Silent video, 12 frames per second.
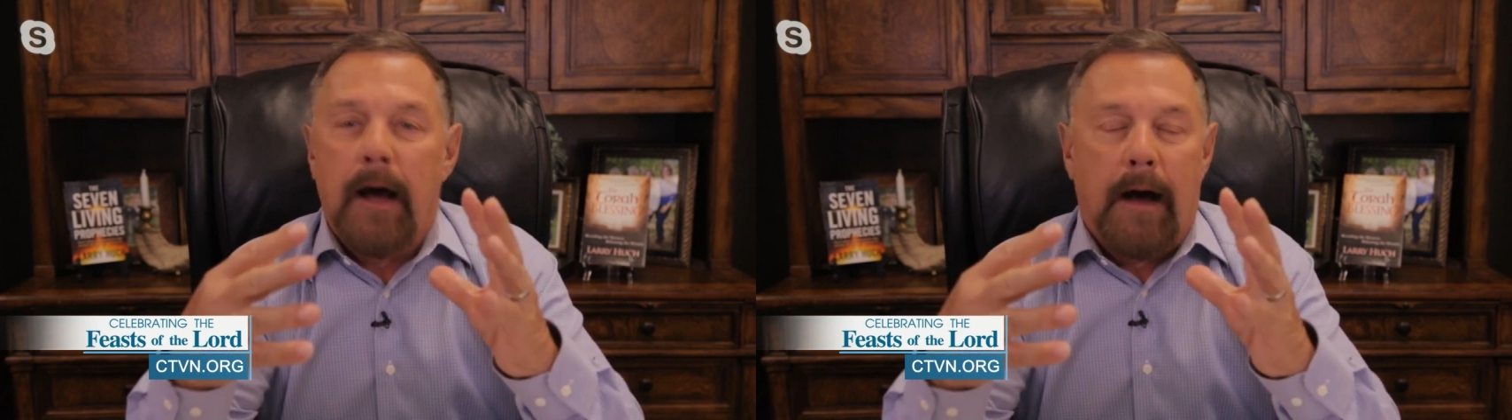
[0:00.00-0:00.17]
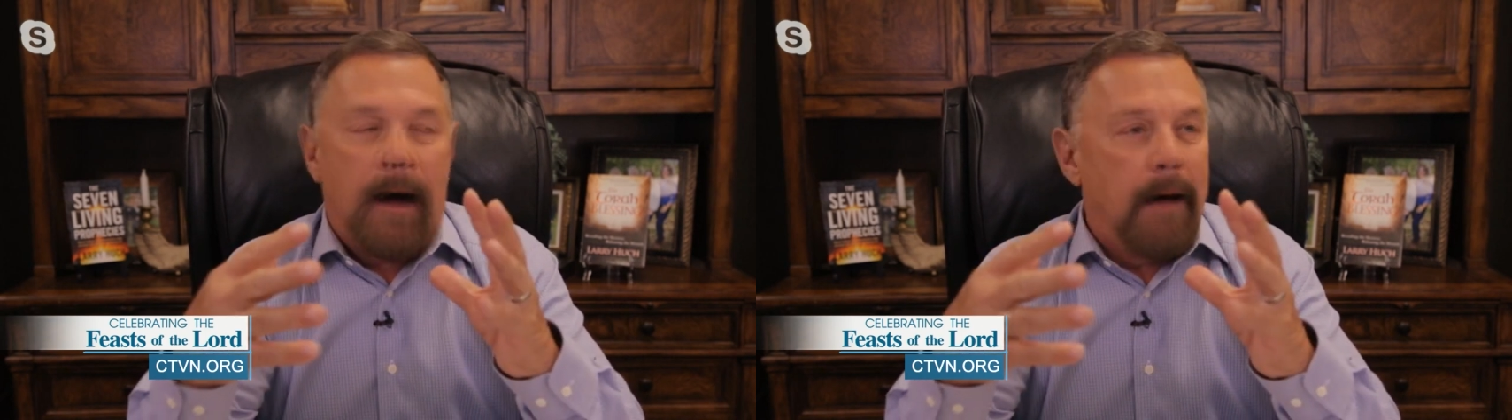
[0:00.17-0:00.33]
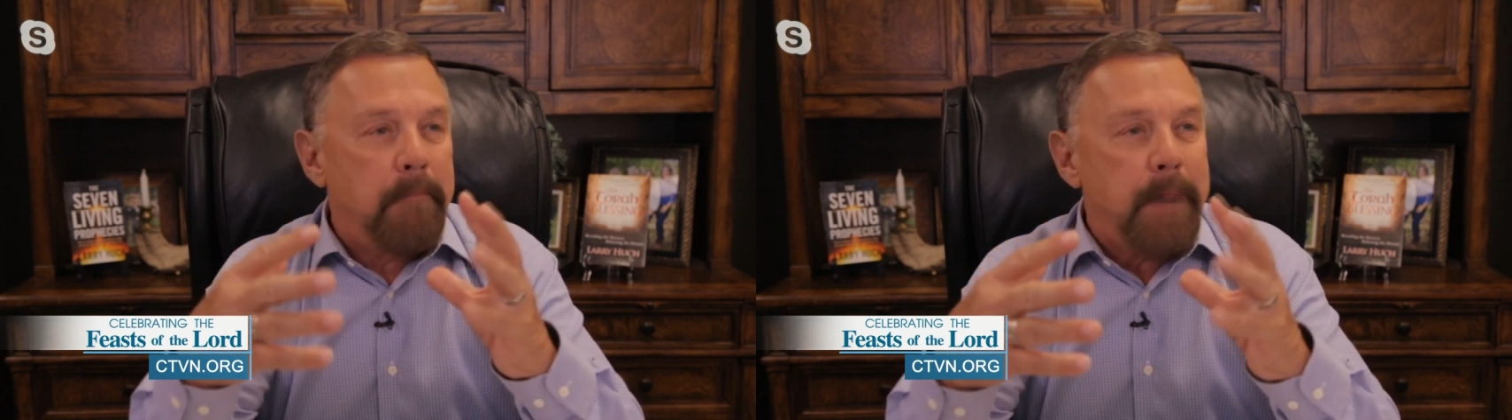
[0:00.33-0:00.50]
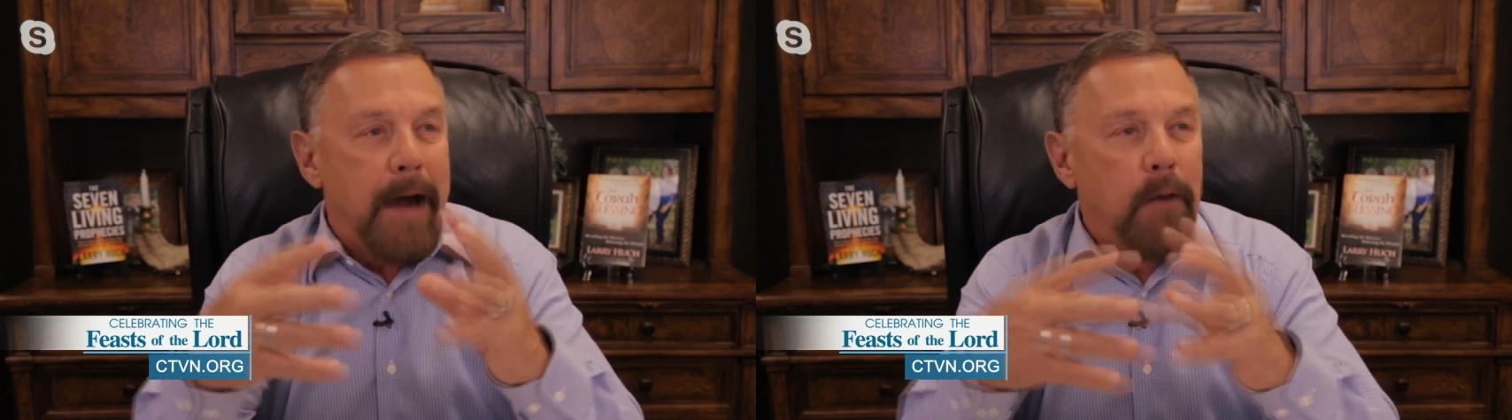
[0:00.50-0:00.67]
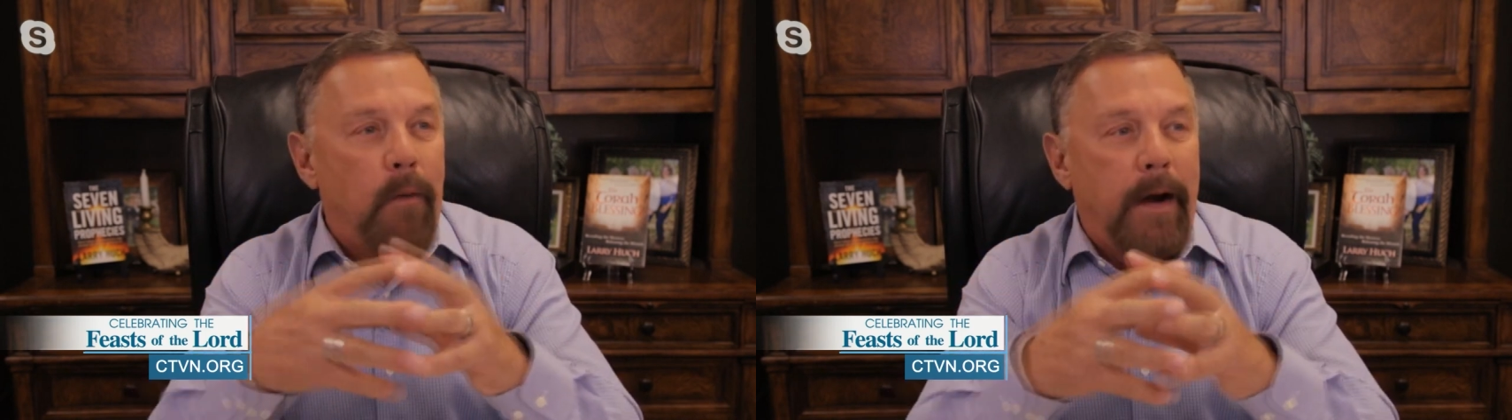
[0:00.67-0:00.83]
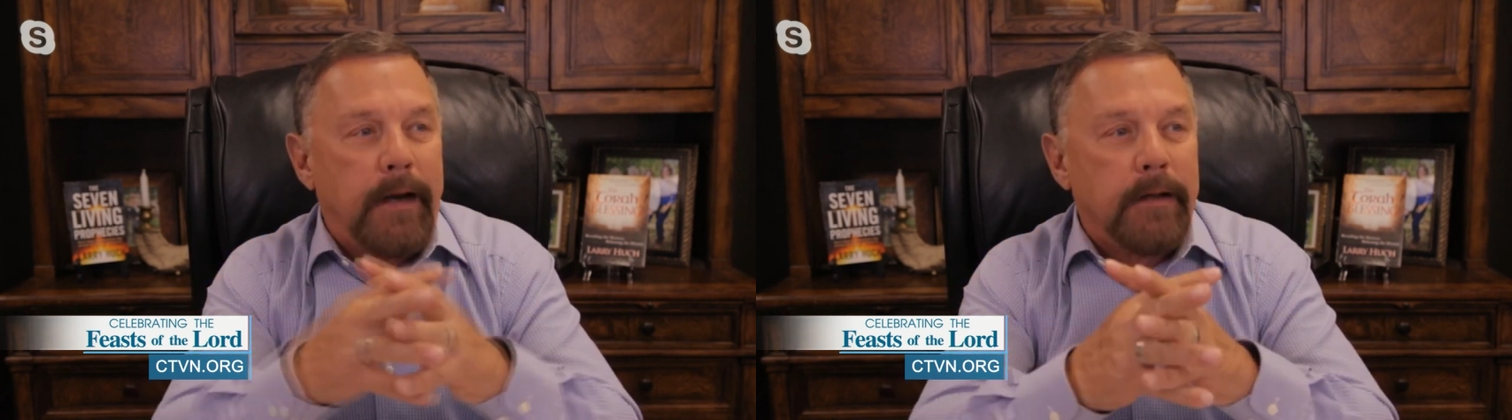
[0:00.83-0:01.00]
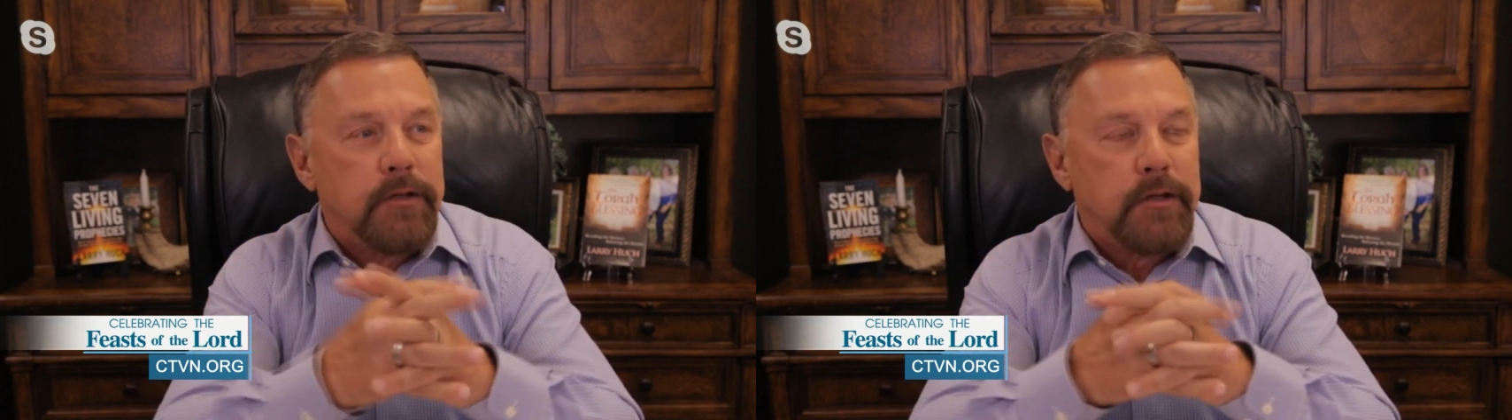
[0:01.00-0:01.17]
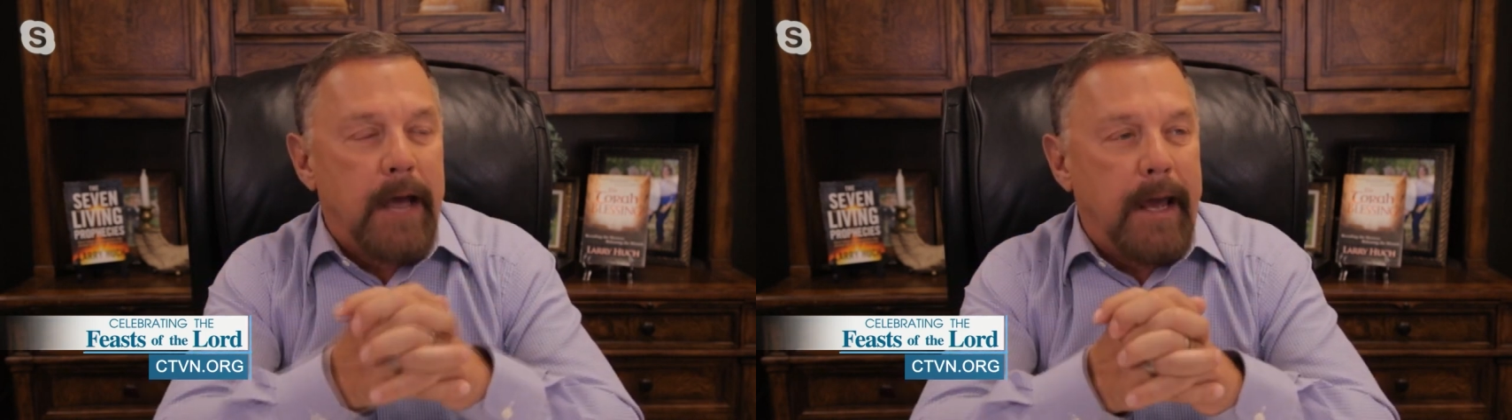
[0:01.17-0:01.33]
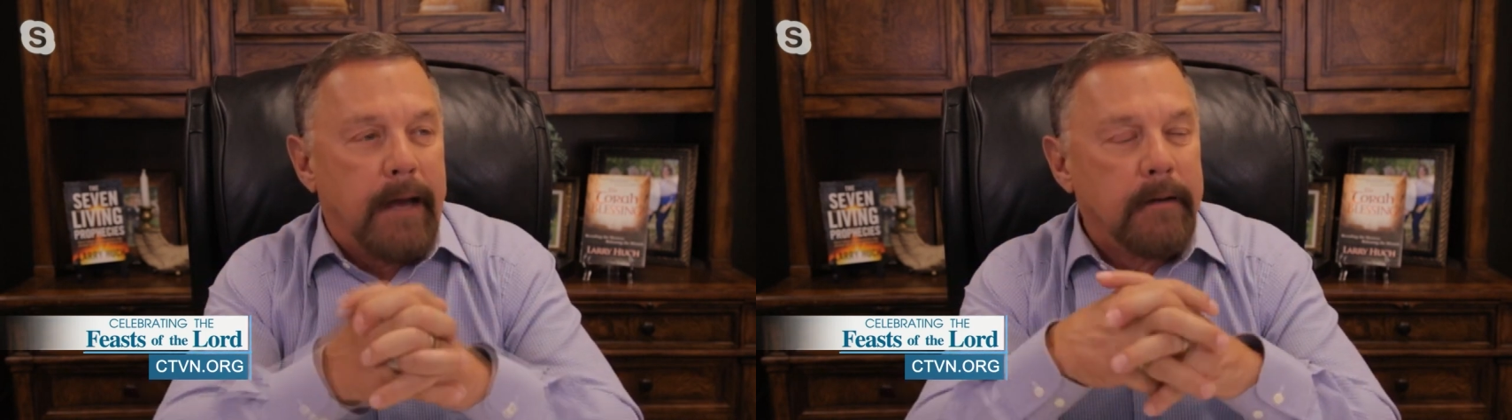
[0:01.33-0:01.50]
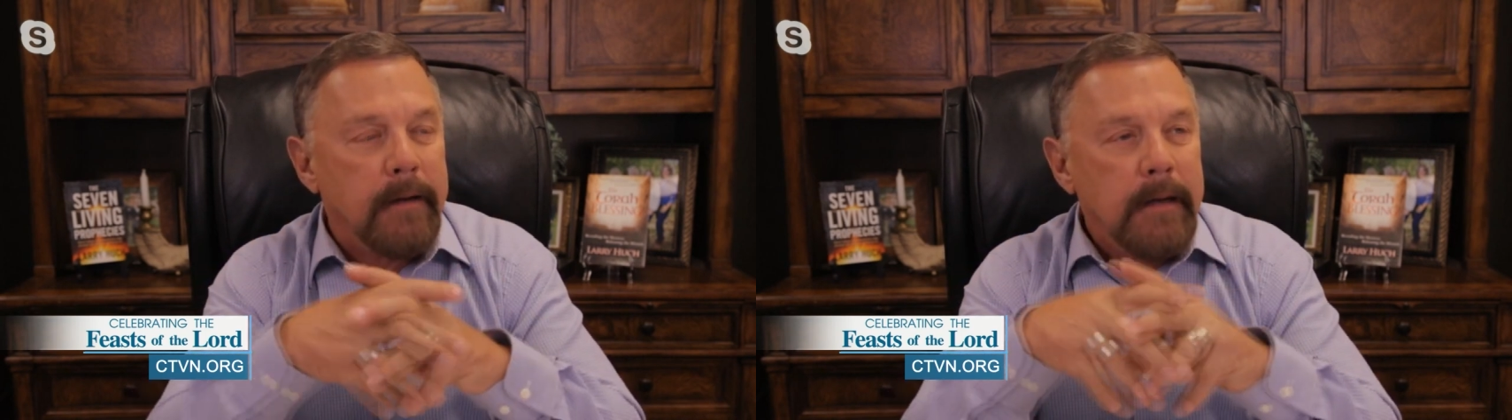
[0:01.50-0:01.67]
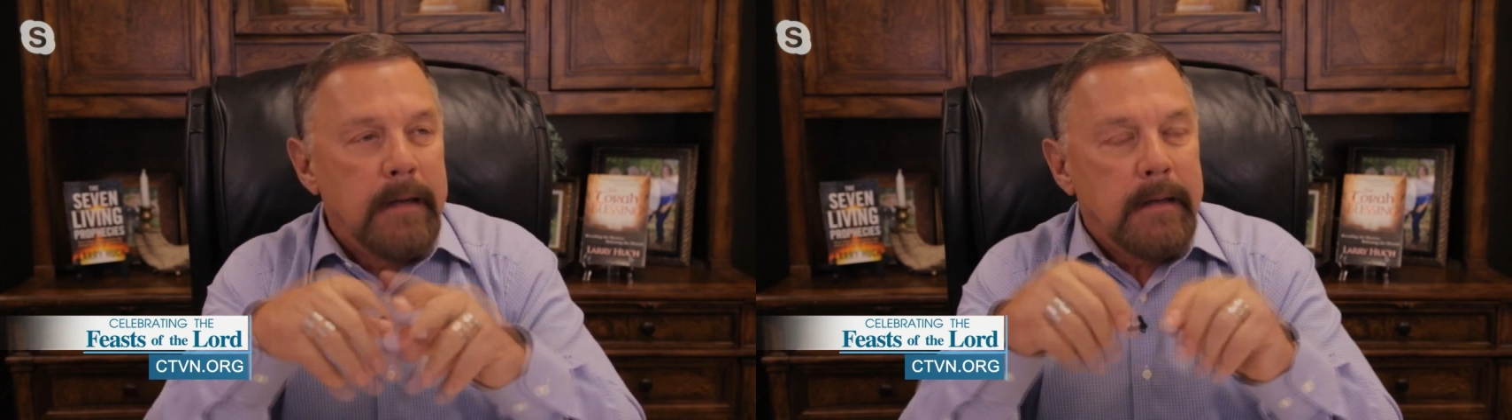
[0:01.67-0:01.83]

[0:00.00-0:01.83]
Uh, a better way to say it